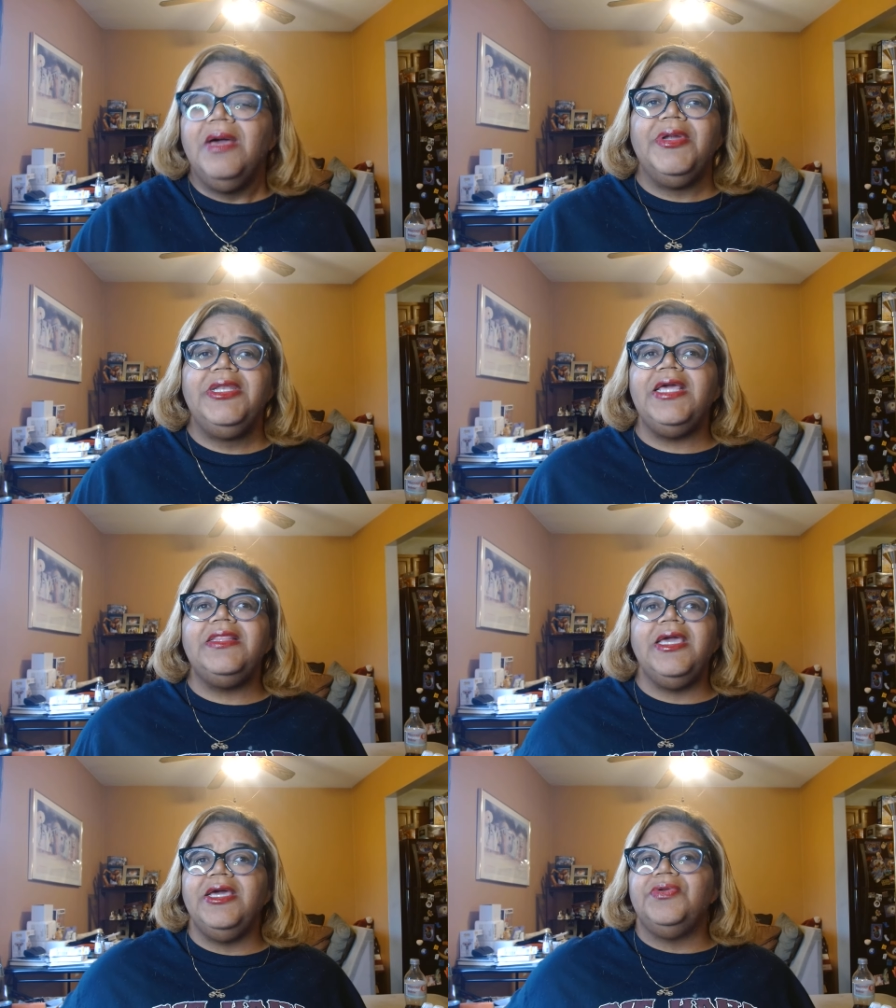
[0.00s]
But neither
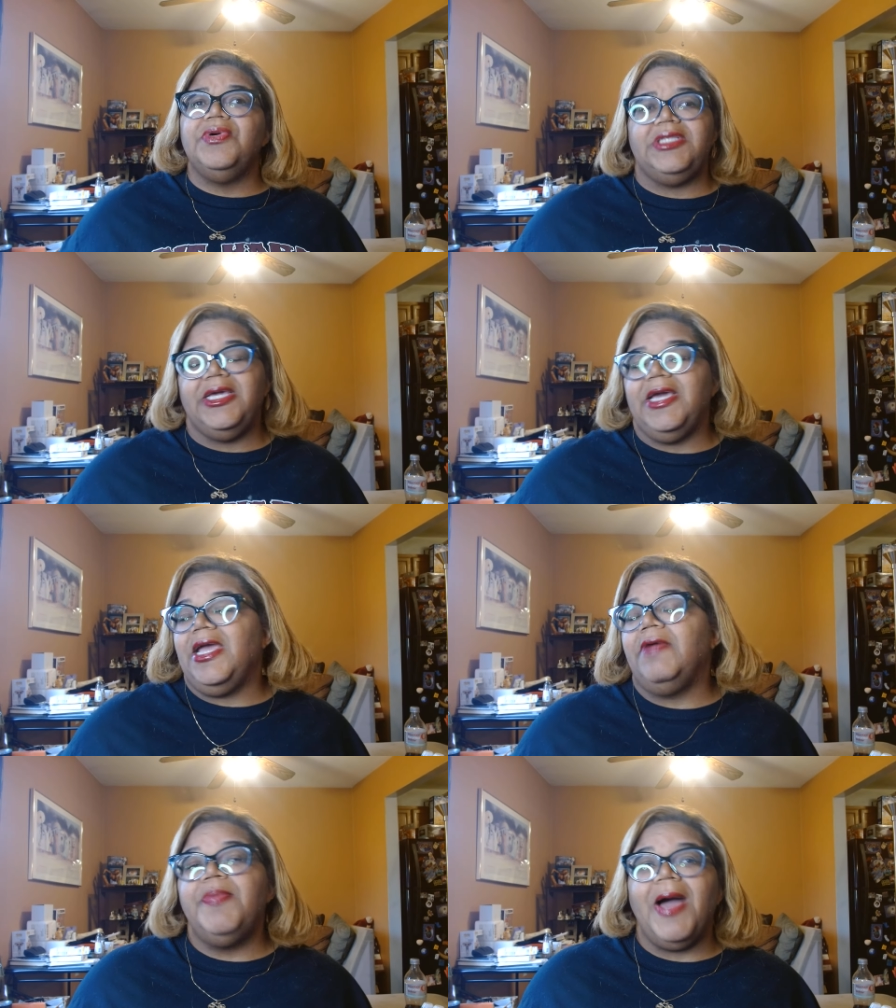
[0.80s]
here nor there,
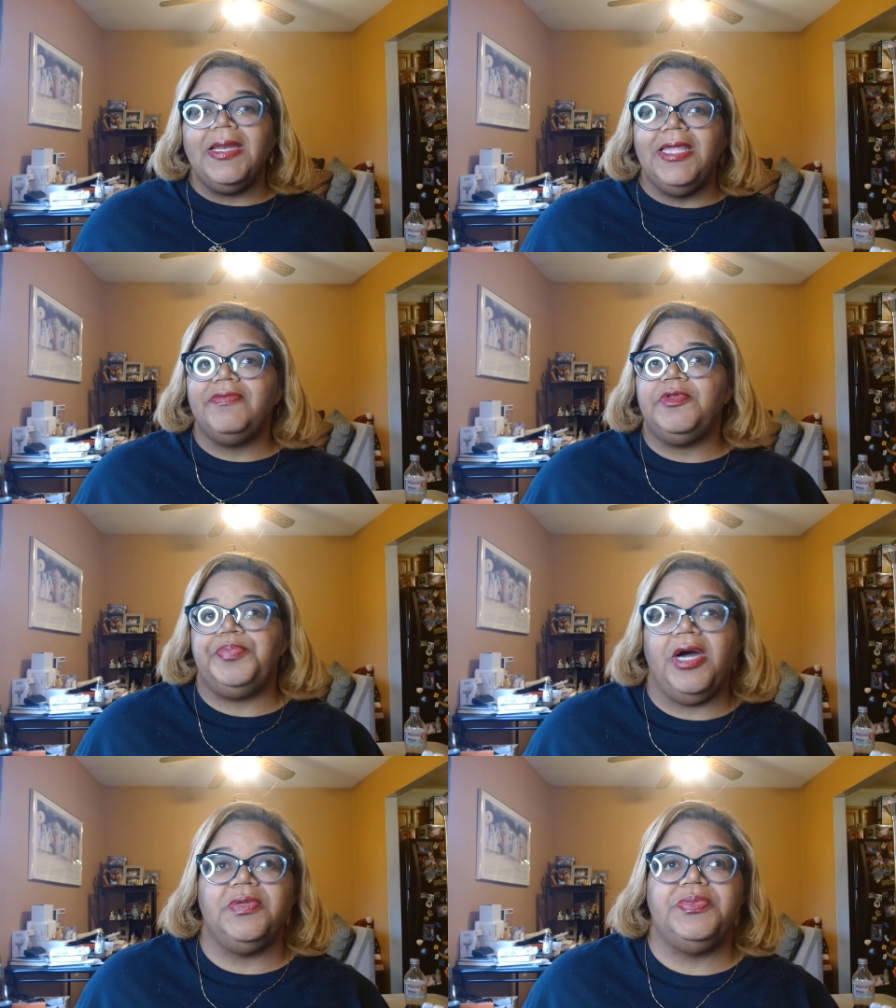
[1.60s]
everybody left the
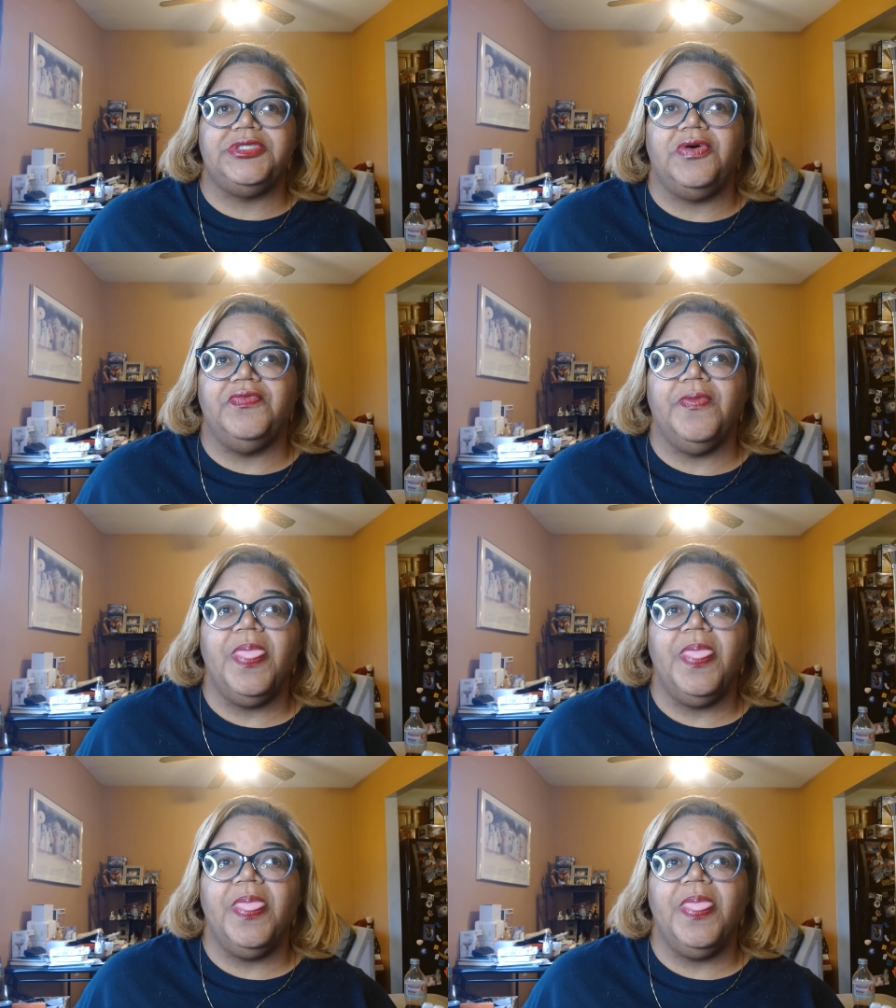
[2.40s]
party was over.